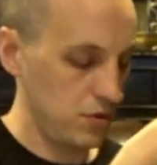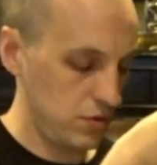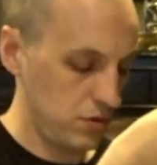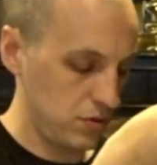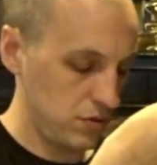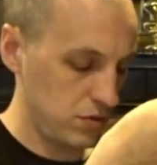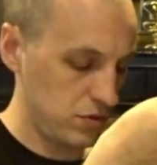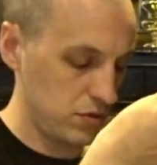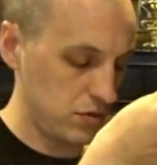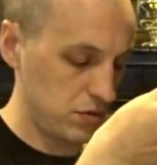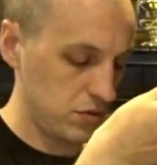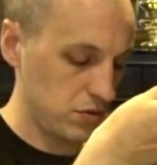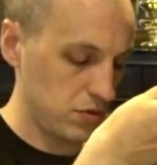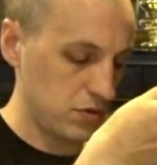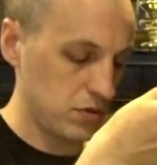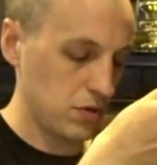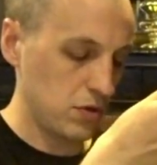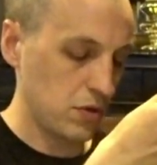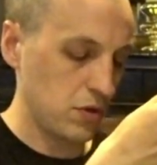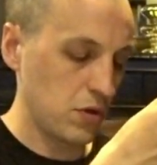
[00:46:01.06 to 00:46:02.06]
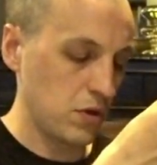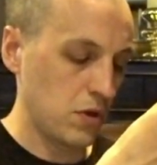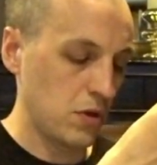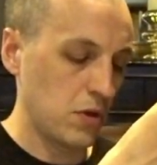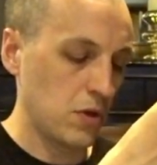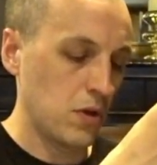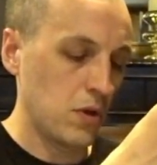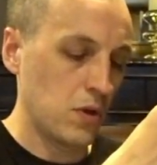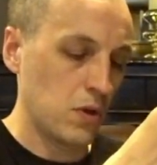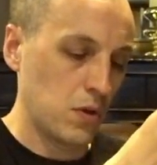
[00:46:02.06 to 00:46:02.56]

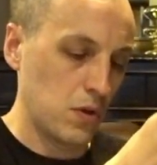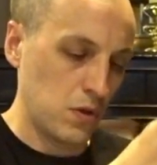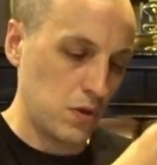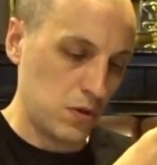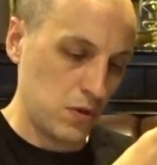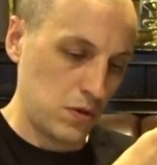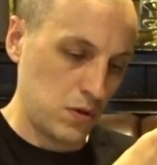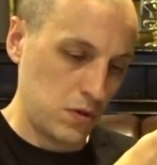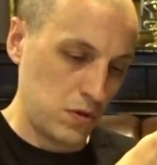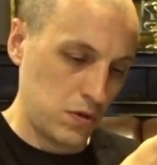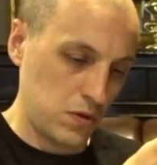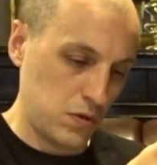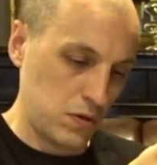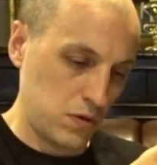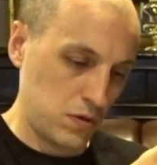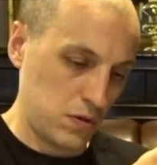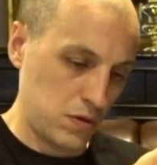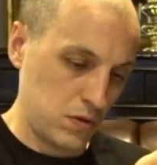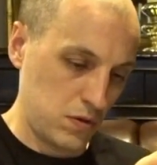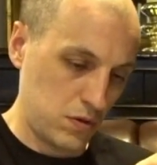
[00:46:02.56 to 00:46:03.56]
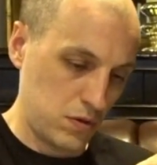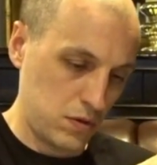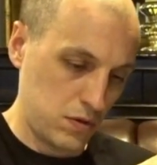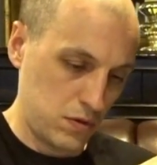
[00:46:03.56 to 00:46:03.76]
Nothing is said.